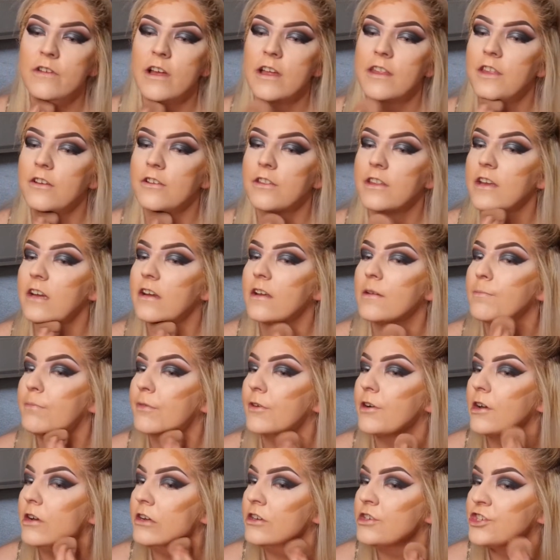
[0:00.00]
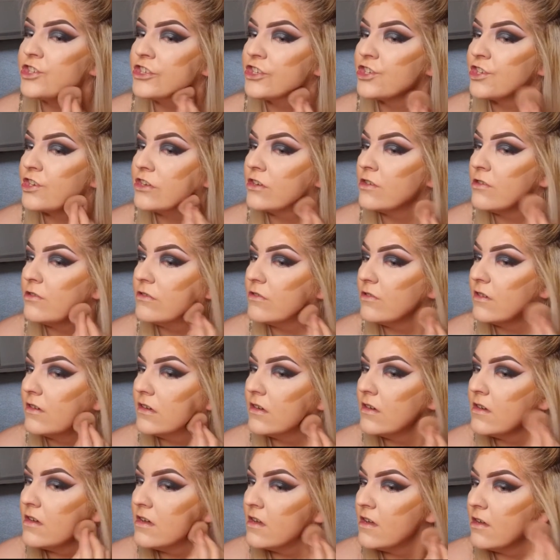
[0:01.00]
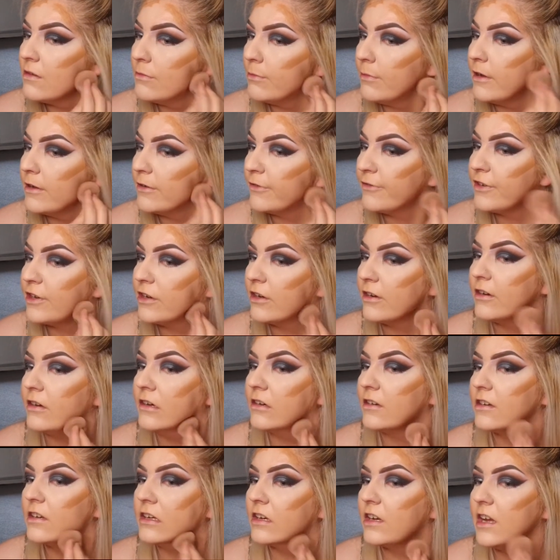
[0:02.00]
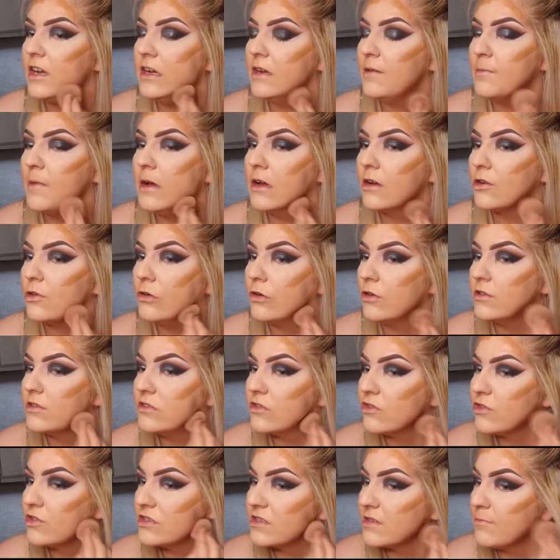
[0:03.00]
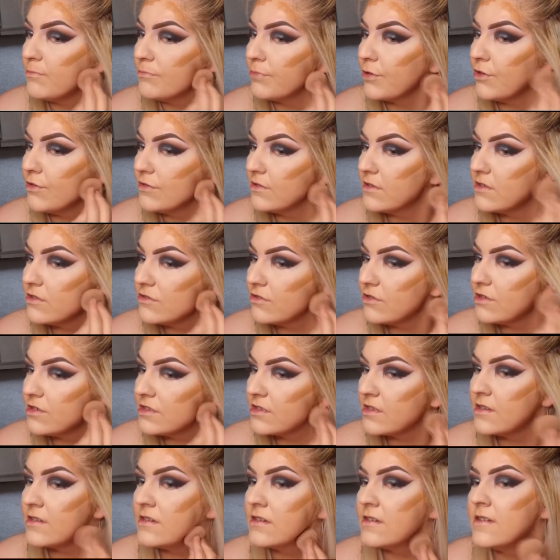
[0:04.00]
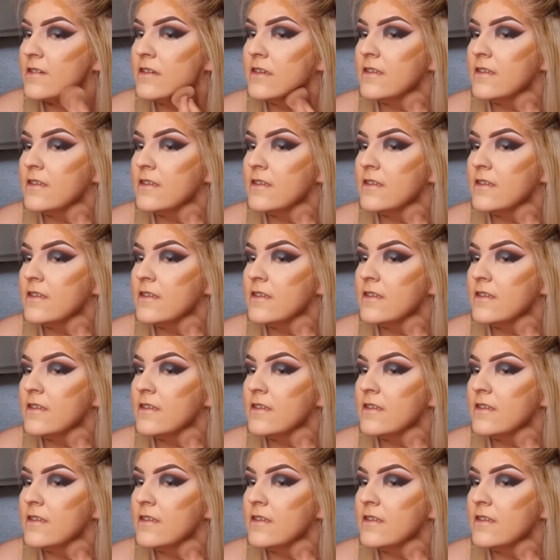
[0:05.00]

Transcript: rather than a brush with your cream contours and bronzers.